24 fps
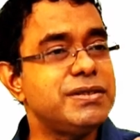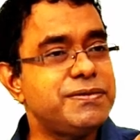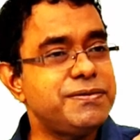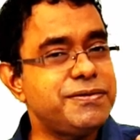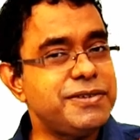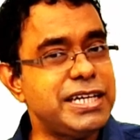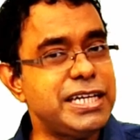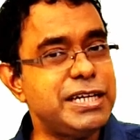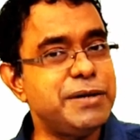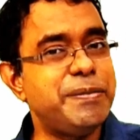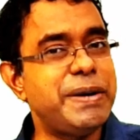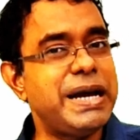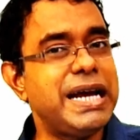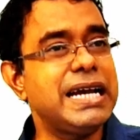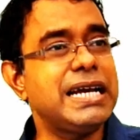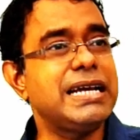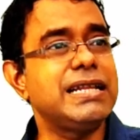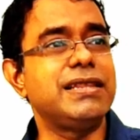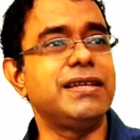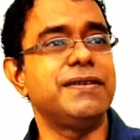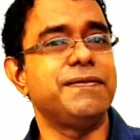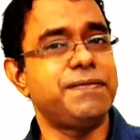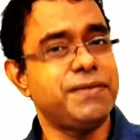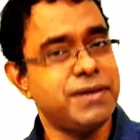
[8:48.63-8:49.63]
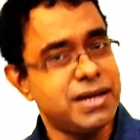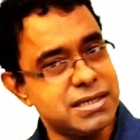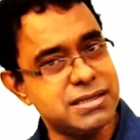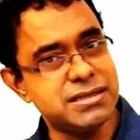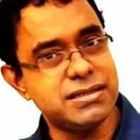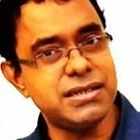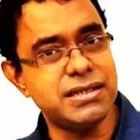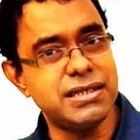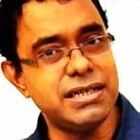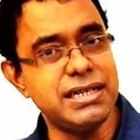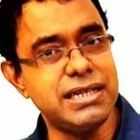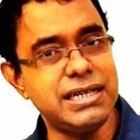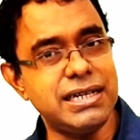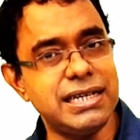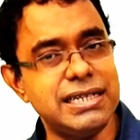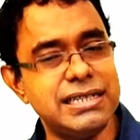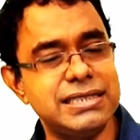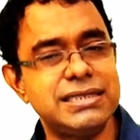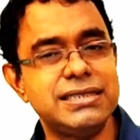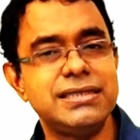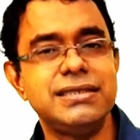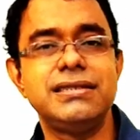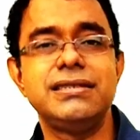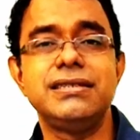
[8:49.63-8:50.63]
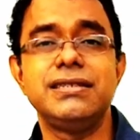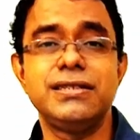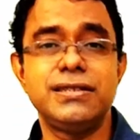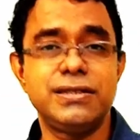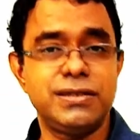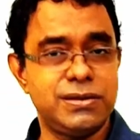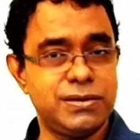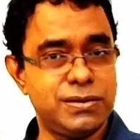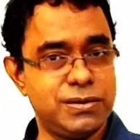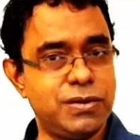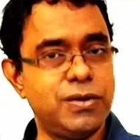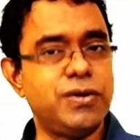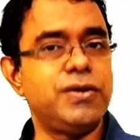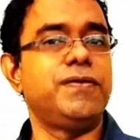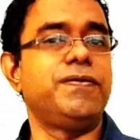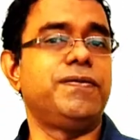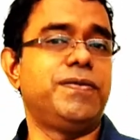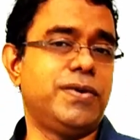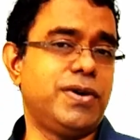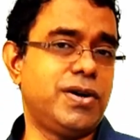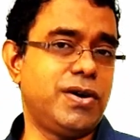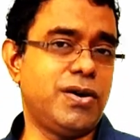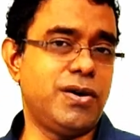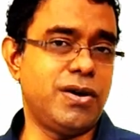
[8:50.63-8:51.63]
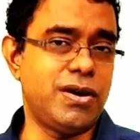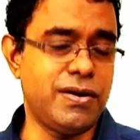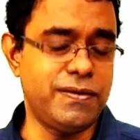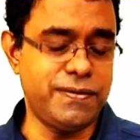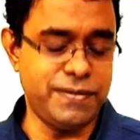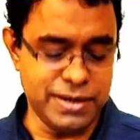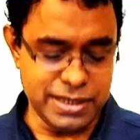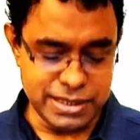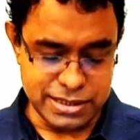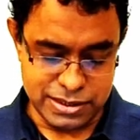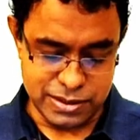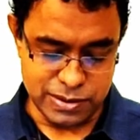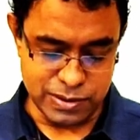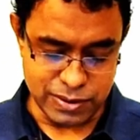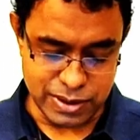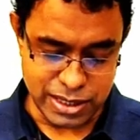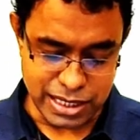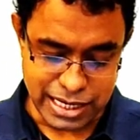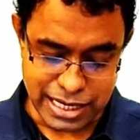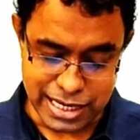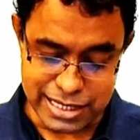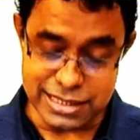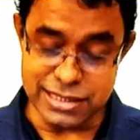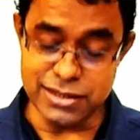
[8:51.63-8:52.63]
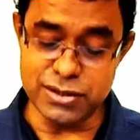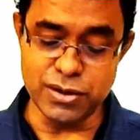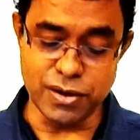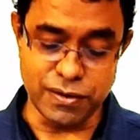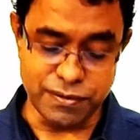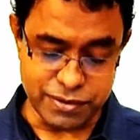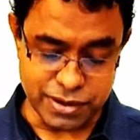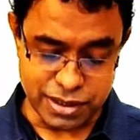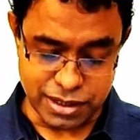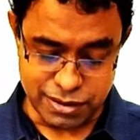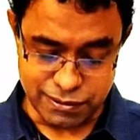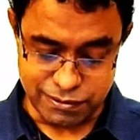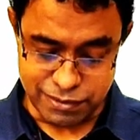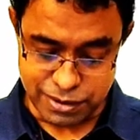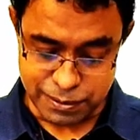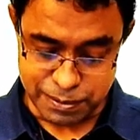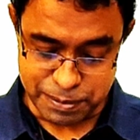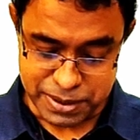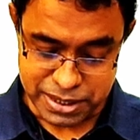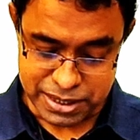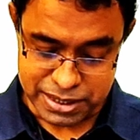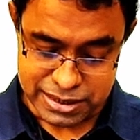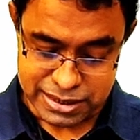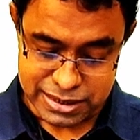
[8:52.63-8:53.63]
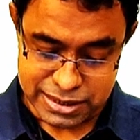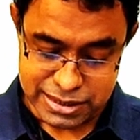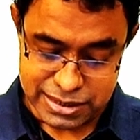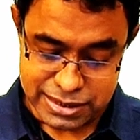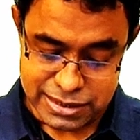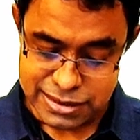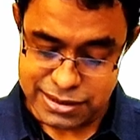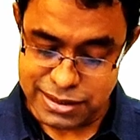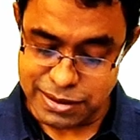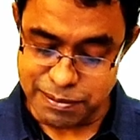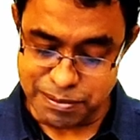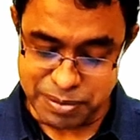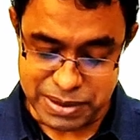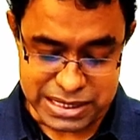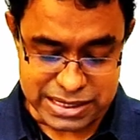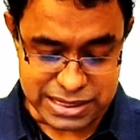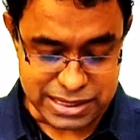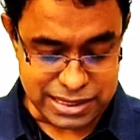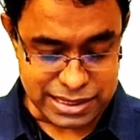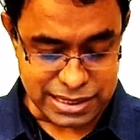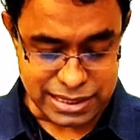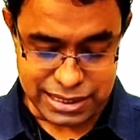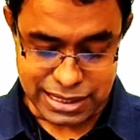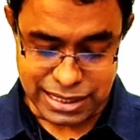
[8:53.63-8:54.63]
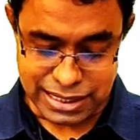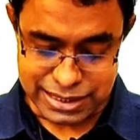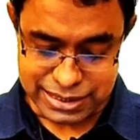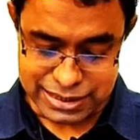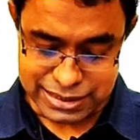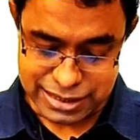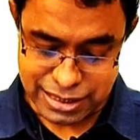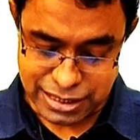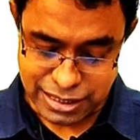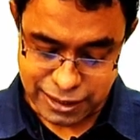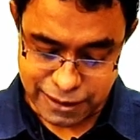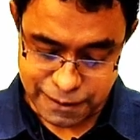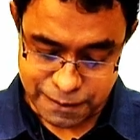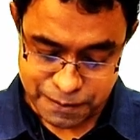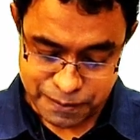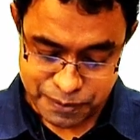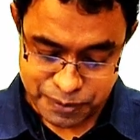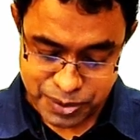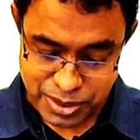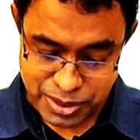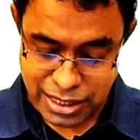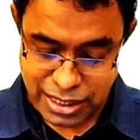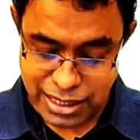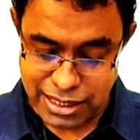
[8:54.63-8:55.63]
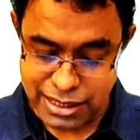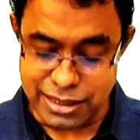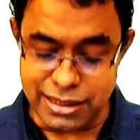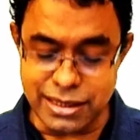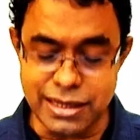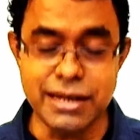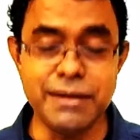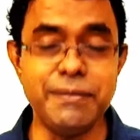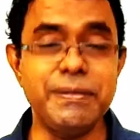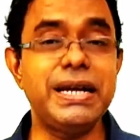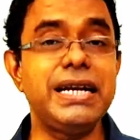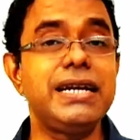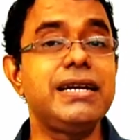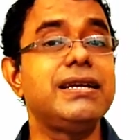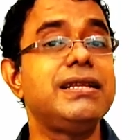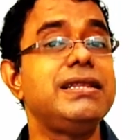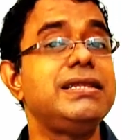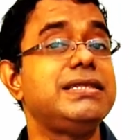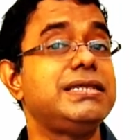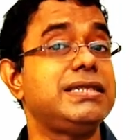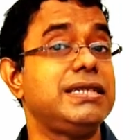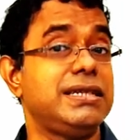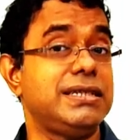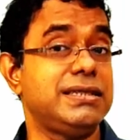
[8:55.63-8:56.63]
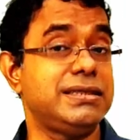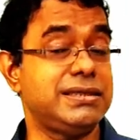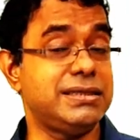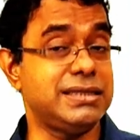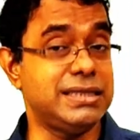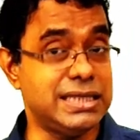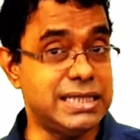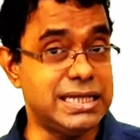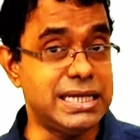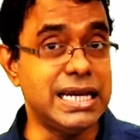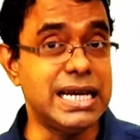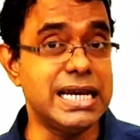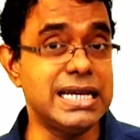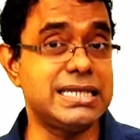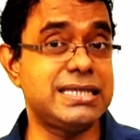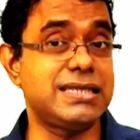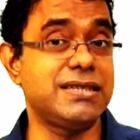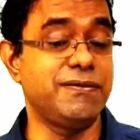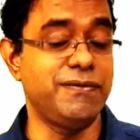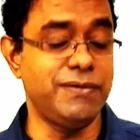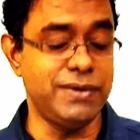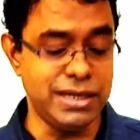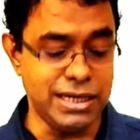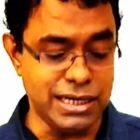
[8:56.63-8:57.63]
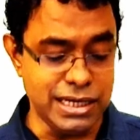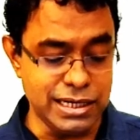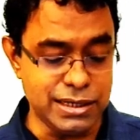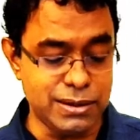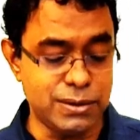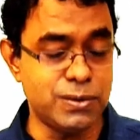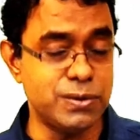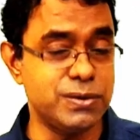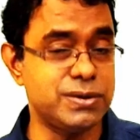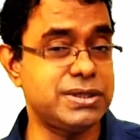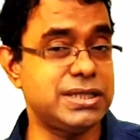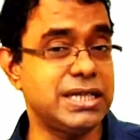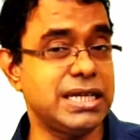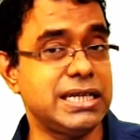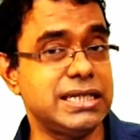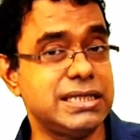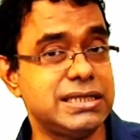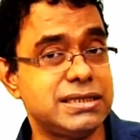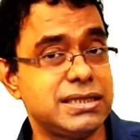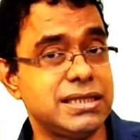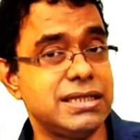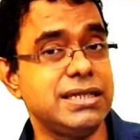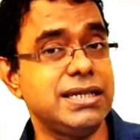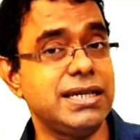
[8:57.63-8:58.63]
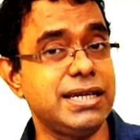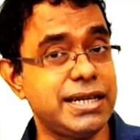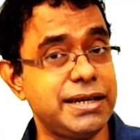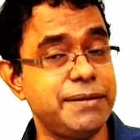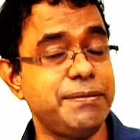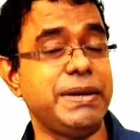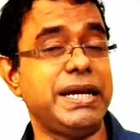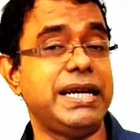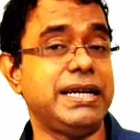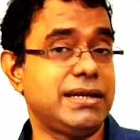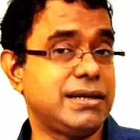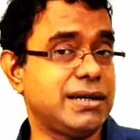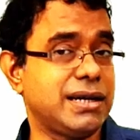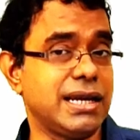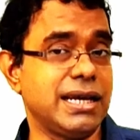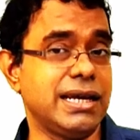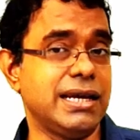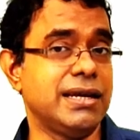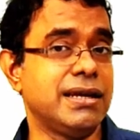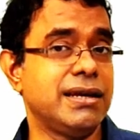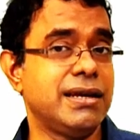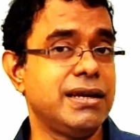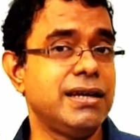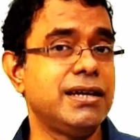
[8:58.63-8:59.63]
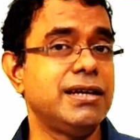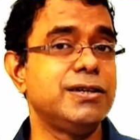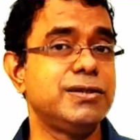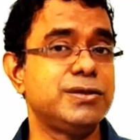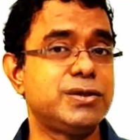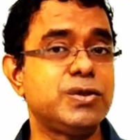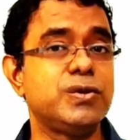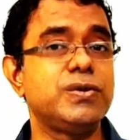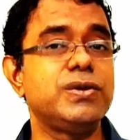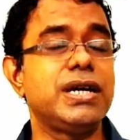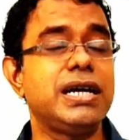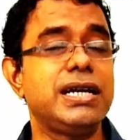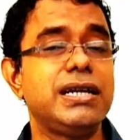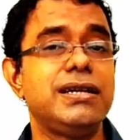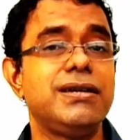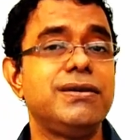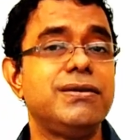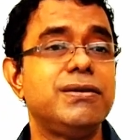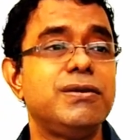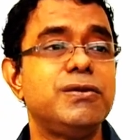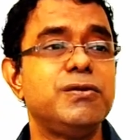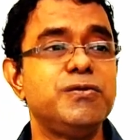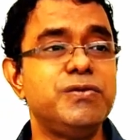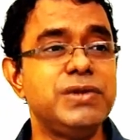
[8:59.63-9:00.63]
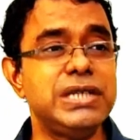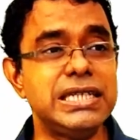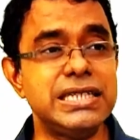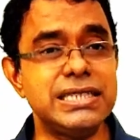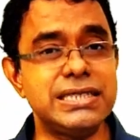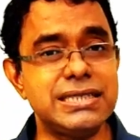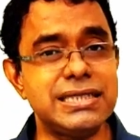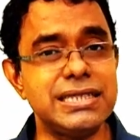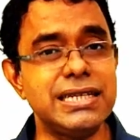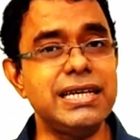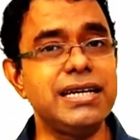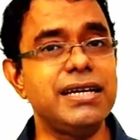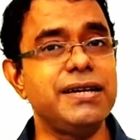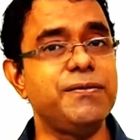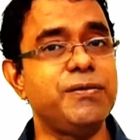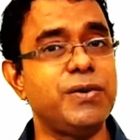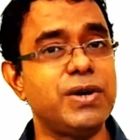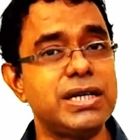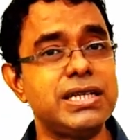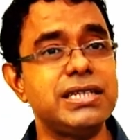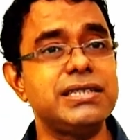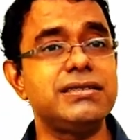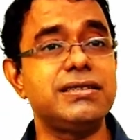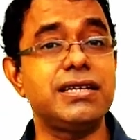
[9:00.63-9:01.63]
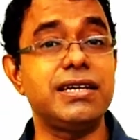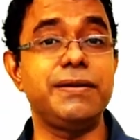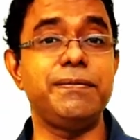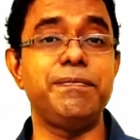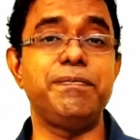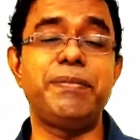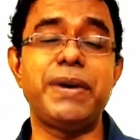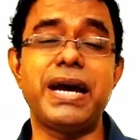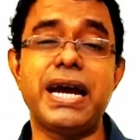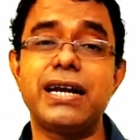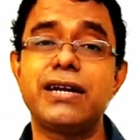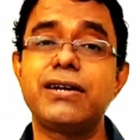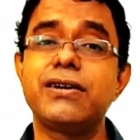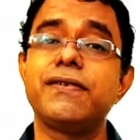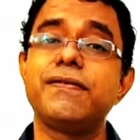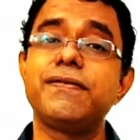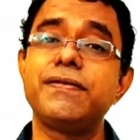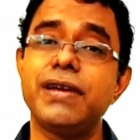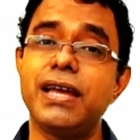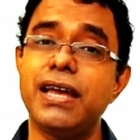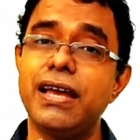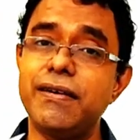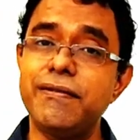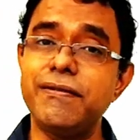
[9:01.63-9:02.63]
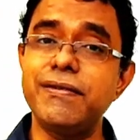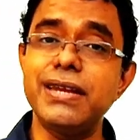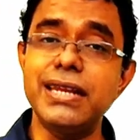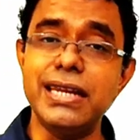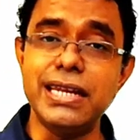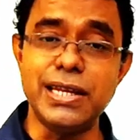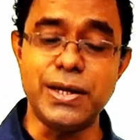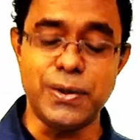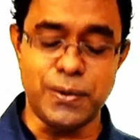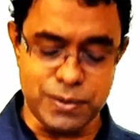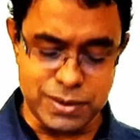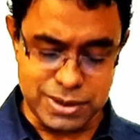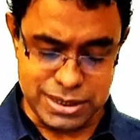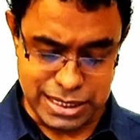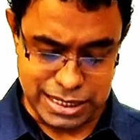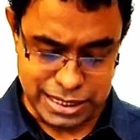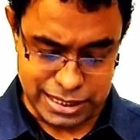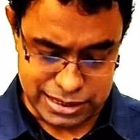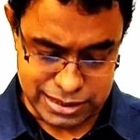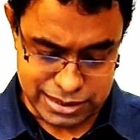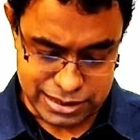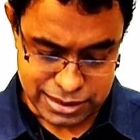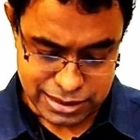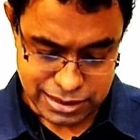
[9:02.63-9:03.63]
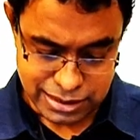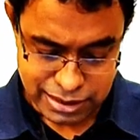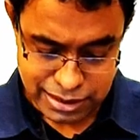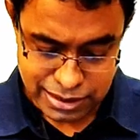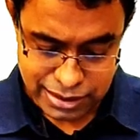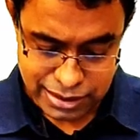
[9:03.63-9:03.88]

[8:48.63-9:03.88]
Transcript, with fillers: Feedback, the faster it is, good for all of us. Okay, as a software developer. Simplicity, that is there. Incremental change. Yes, we need to change incrementally so that we see what is the impact of every new change.